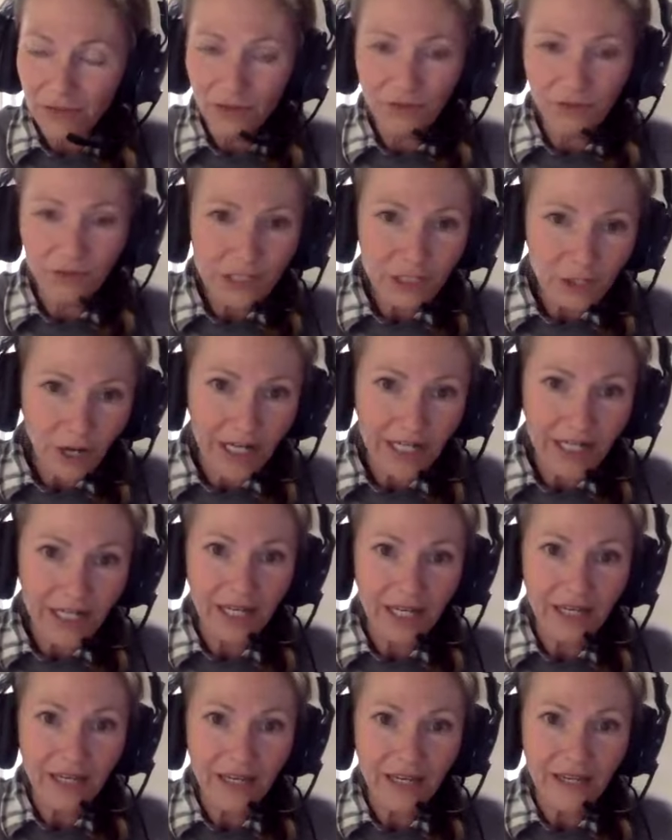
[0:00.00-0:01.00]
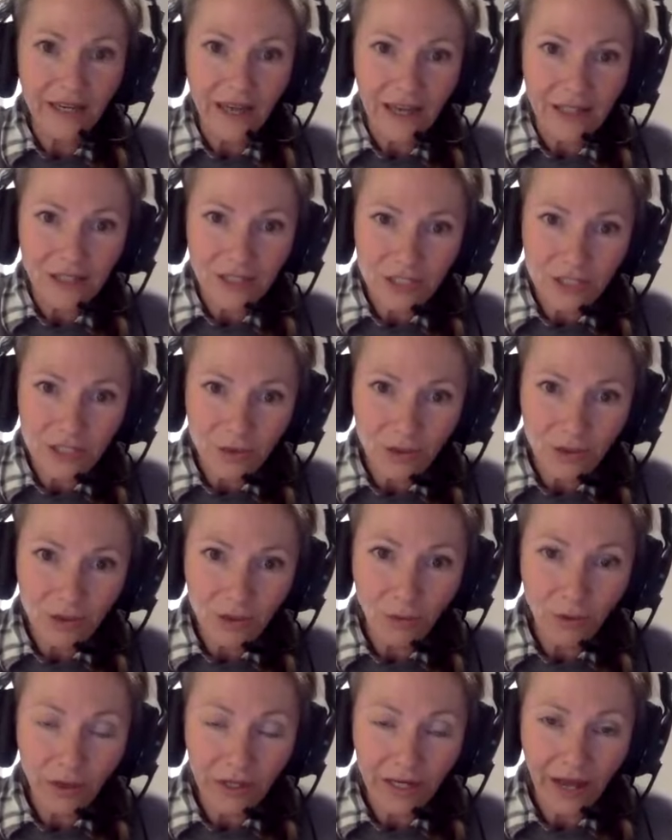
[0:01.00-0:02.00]
free training and just
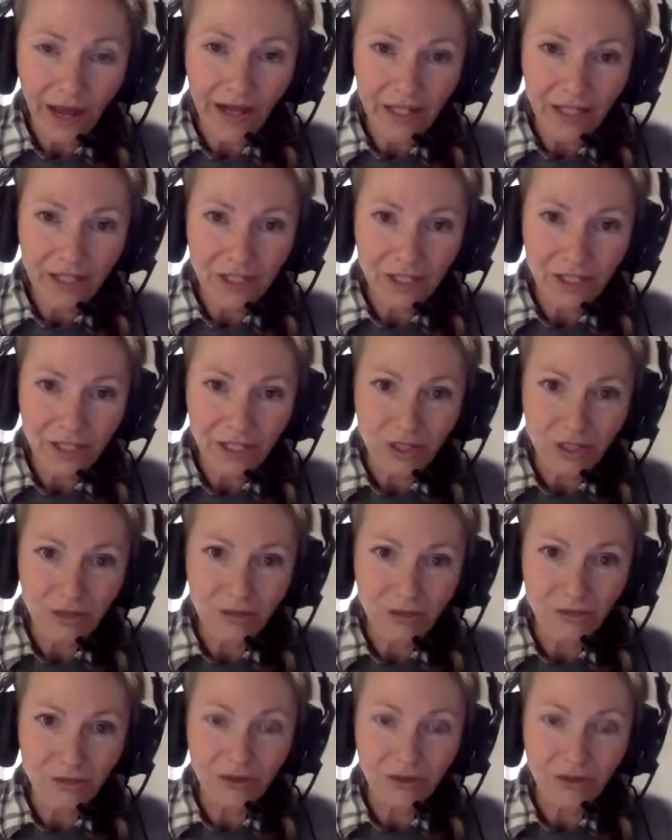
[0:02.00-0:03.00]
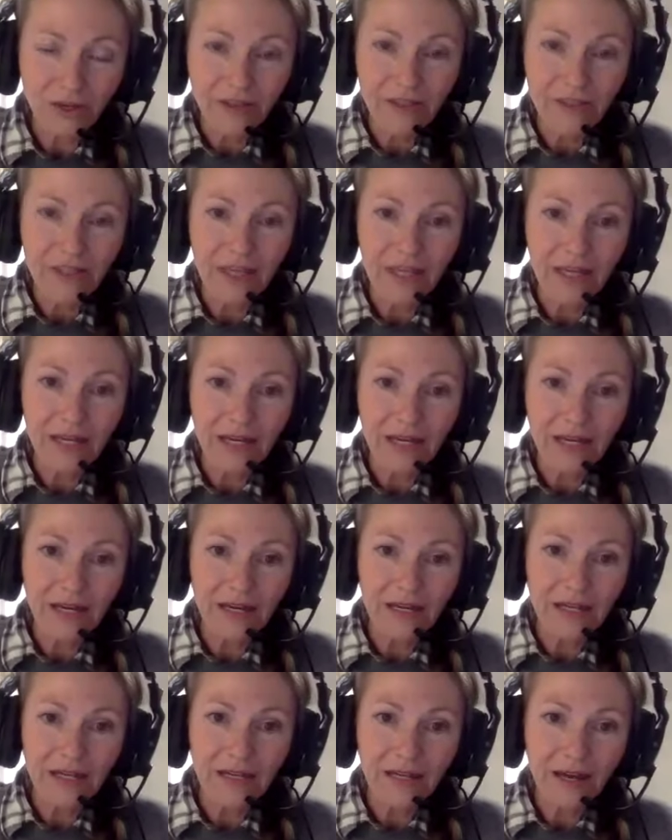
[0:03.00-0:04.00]
doing what I can do,
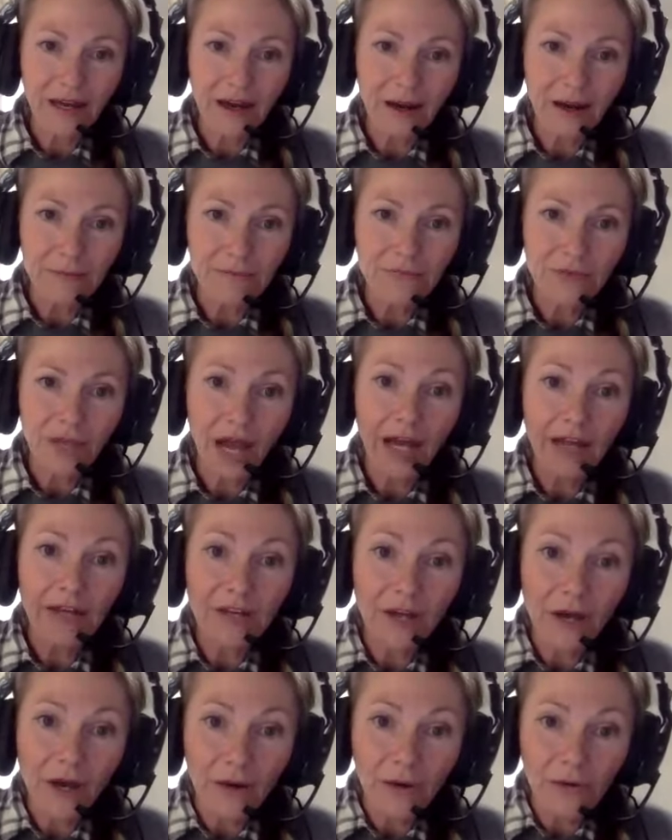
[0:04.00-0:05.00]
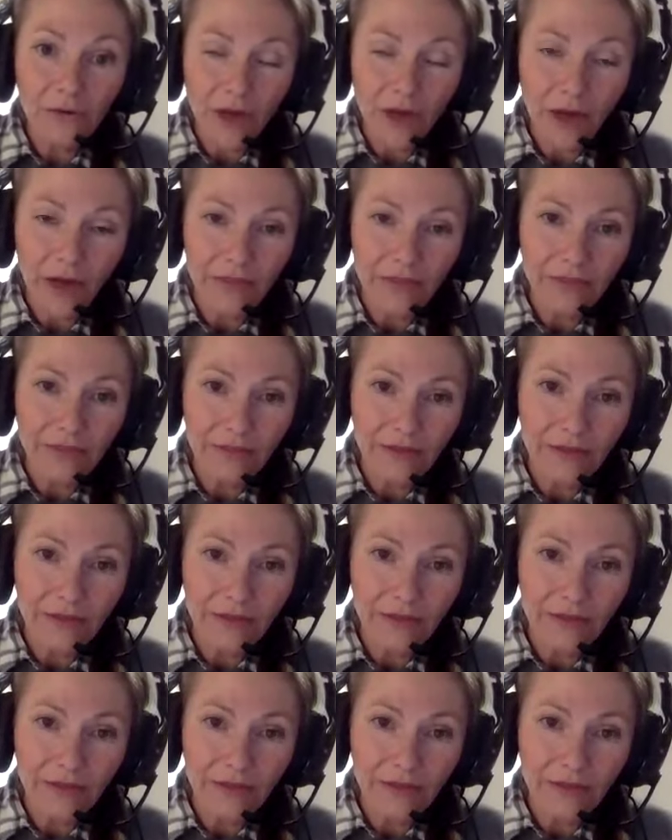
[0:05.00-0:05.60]
then I know that